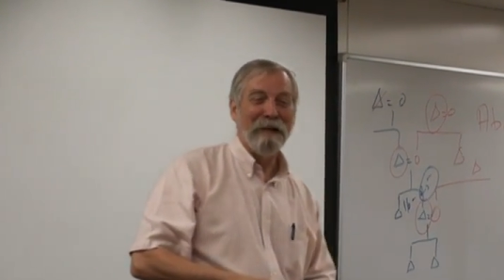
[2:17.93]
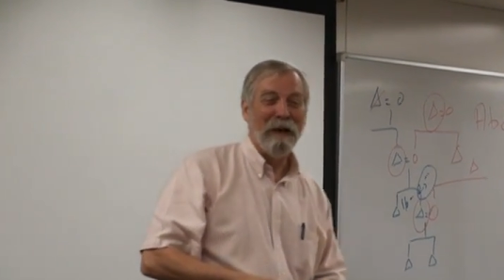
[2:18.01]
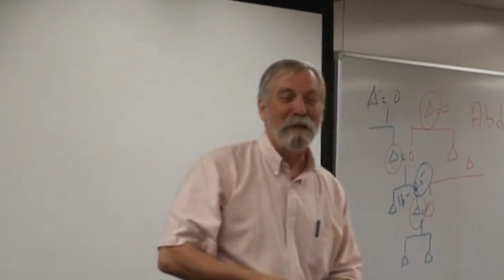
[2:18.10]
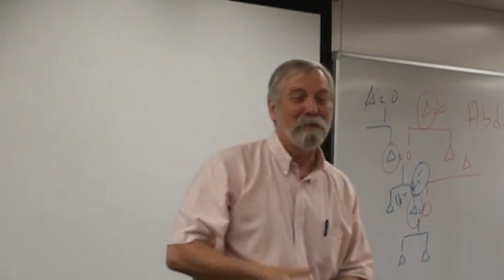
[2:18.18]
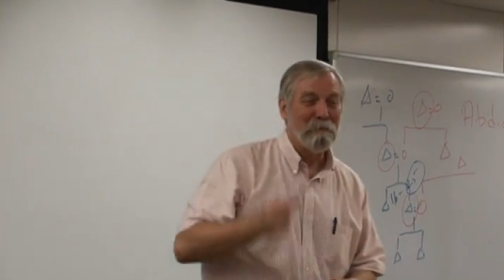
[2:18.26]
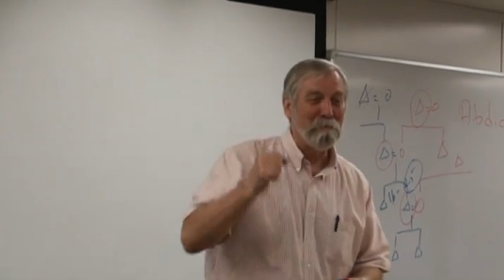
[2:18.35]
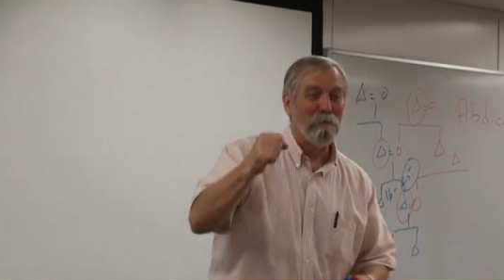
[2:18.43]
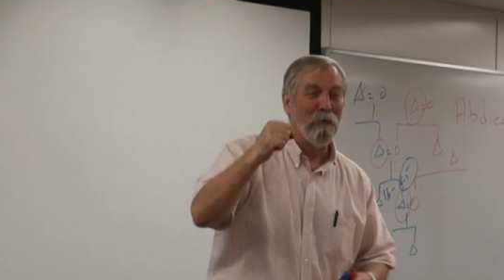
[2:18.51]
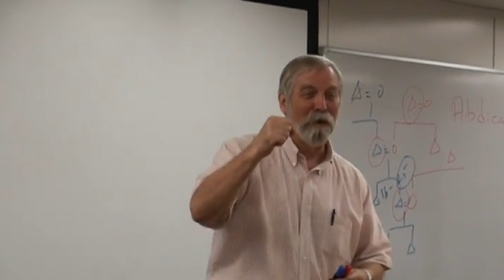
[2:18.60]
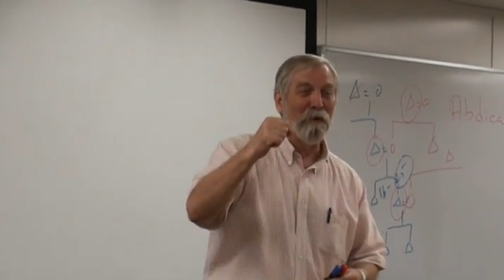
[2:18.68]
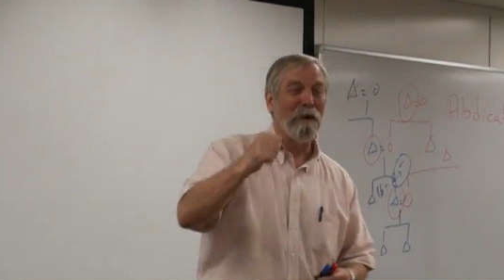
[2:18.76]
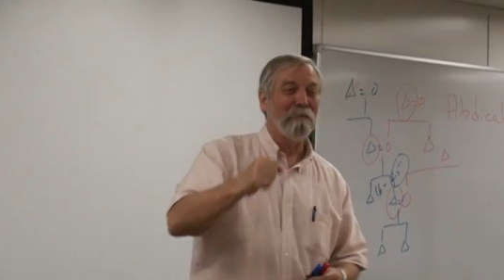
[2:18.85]
I could be
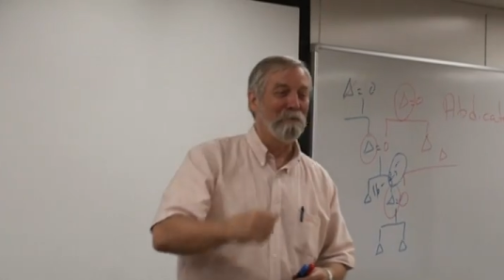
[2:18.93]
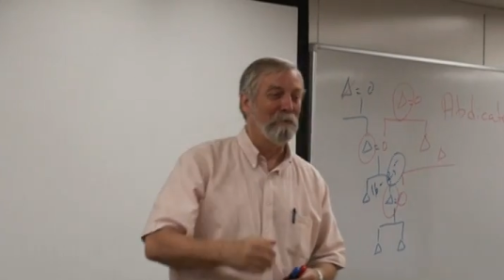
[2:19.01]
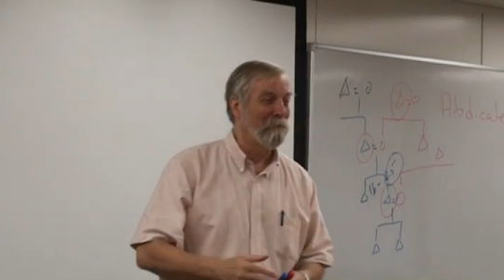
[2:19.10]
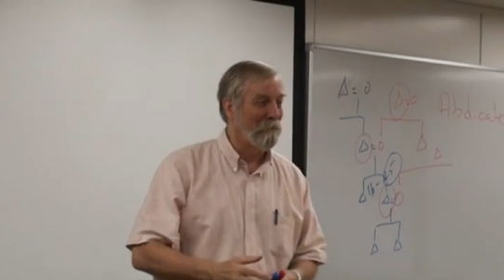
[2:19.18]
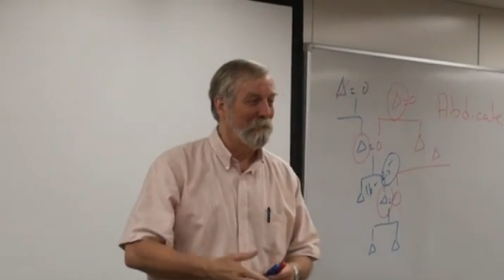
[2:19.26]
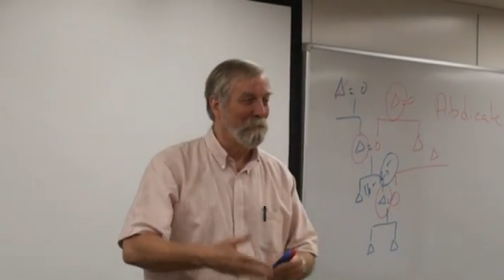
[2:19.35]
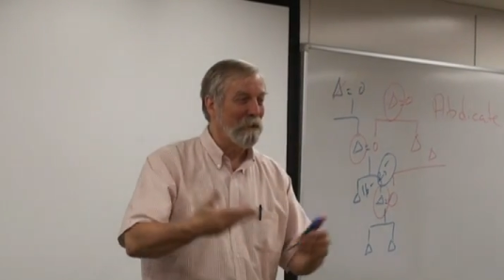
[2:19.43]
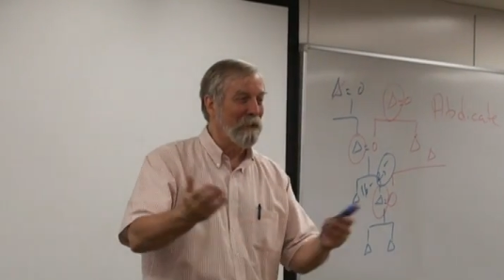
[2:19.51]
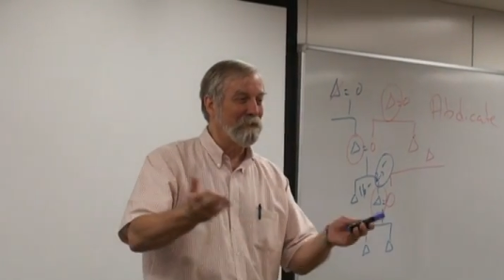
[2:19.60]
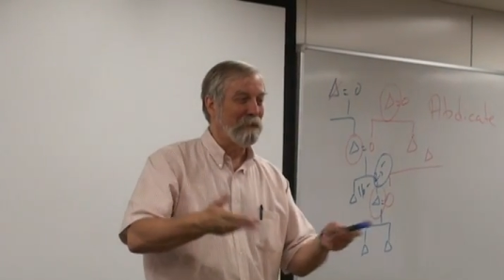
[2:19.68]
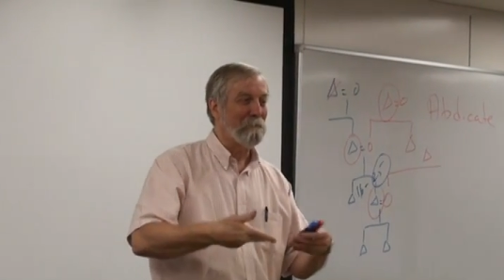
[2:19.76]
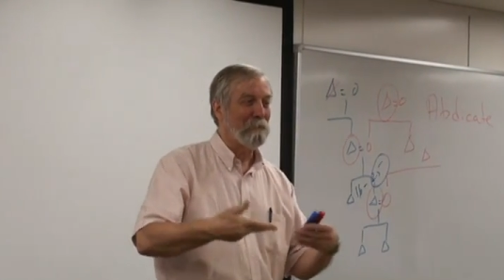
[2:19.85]
bought off. If
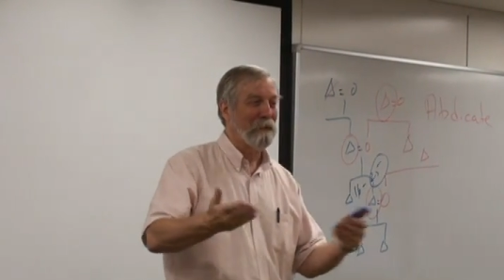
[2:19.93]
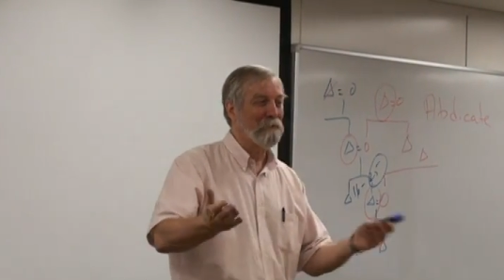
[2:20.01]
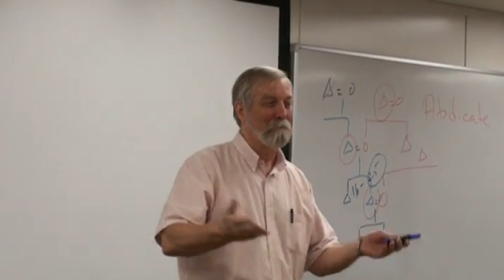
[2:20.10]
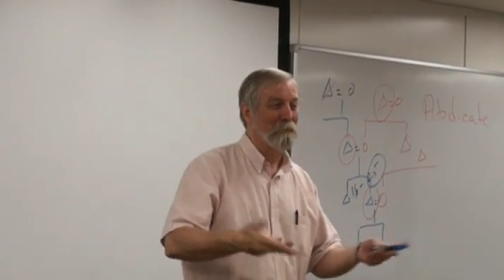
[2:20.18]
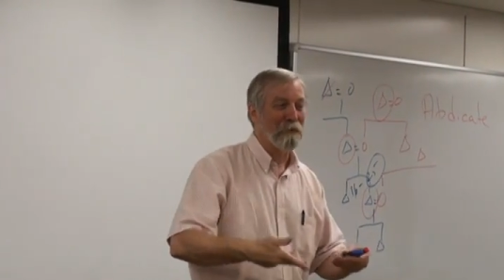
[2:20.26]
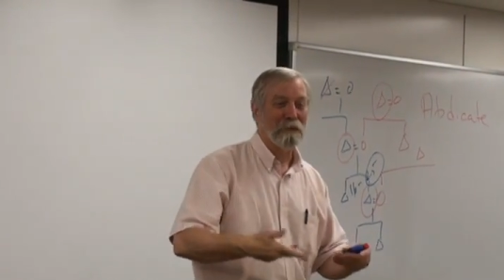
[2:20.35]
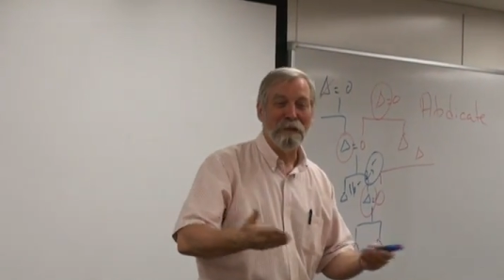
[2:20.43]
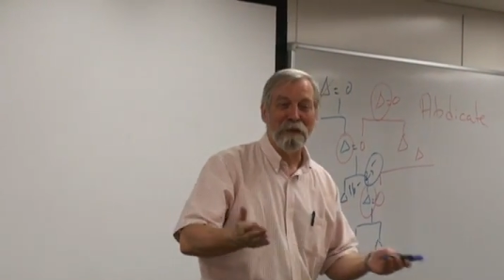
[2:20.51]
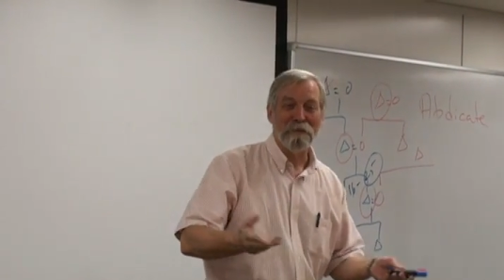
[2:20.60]
anybody has a couple extra $1 million,